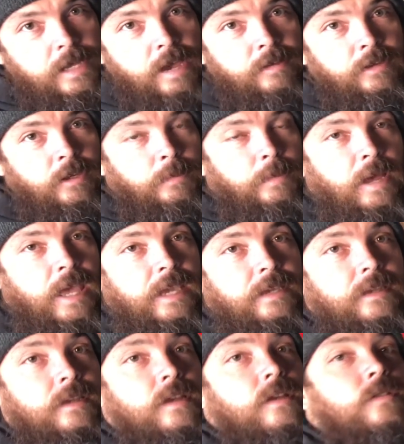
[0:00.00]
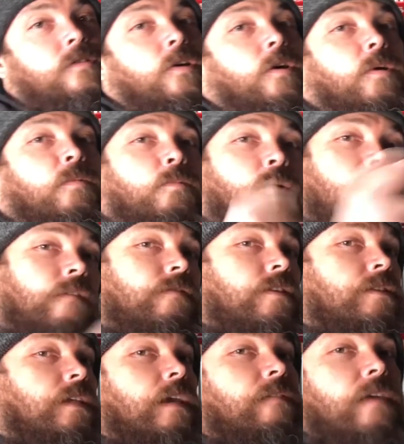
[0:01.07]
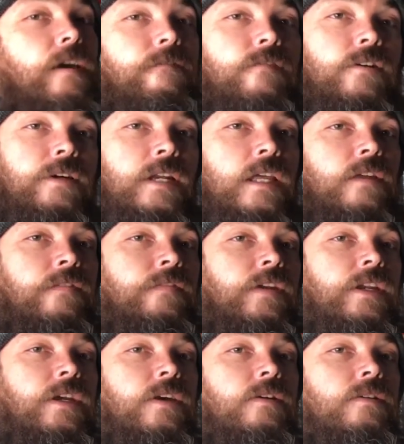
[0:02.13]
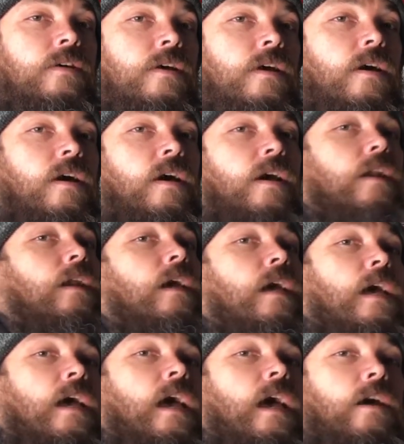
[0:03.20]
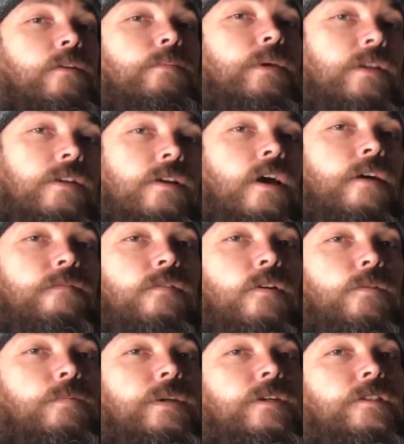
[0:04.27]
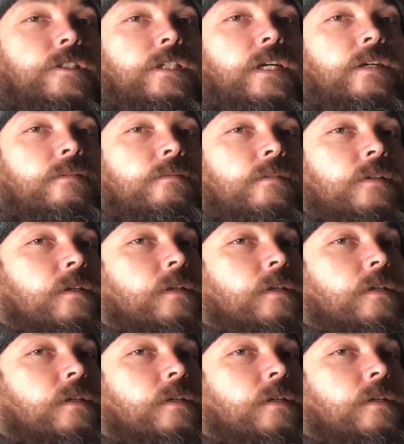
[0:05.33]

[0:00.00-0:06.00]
downhill bike, so we'll have to save that for another video on how to build an off-road wheelchair.